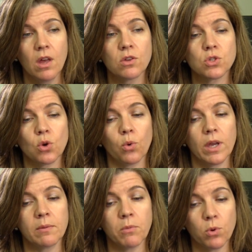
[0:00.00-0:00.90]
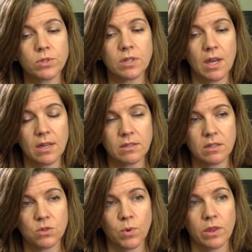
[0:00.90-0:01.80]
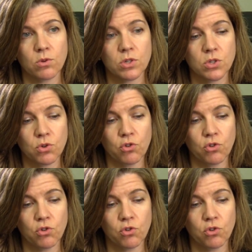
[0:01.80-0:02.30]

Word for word: Dr. Blakeley is studying the impact of an